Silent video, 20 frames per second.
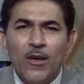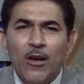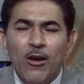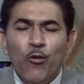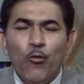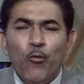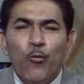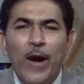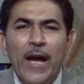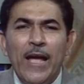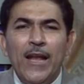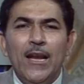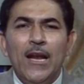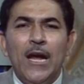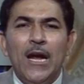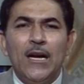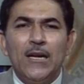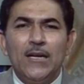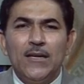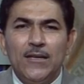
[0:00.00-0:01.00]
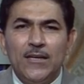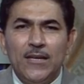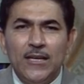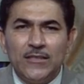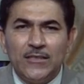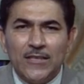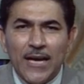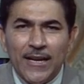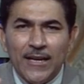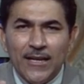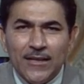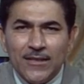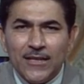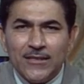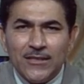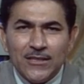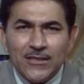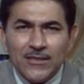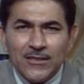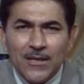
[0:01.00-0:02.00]
while designing the
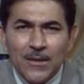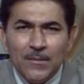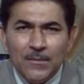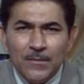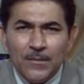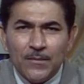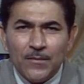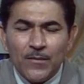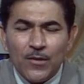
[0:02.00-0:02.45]
system